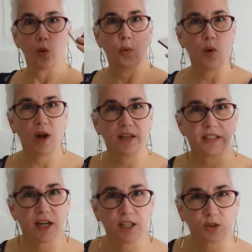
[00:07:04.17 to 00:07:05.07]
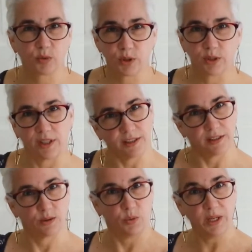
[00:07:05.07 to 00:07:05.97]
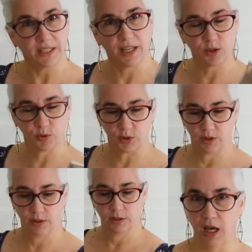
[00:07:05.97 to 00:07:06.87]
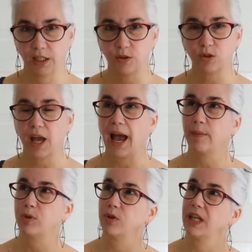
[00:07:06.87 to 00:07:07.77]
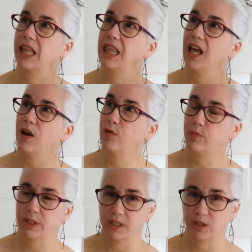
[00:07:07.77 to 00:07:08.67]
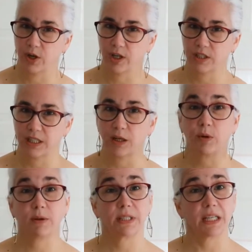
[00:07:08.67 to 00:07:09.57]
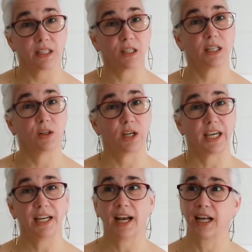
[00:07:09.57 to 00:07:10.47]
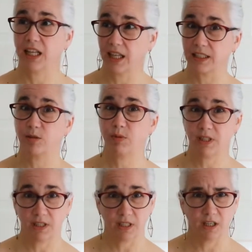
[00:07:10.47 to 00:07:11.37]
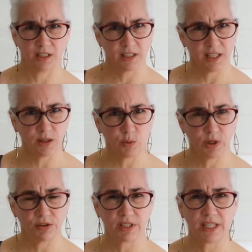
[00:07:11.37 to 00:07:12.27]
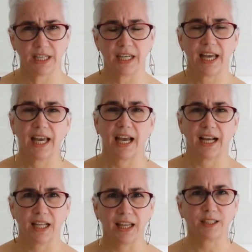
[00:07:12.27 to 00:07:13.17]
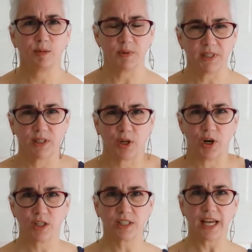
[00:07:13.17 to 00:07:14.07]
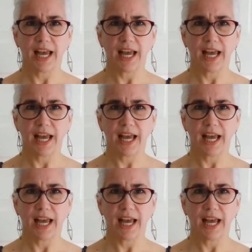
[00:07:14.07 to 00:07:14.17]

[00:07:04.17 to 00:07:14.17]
One touch rule. One touch rule. I used to absolutely love business cards. Like when I was a little kid, I collected business cards. Isn't that the weirdest thing? I collected business cards.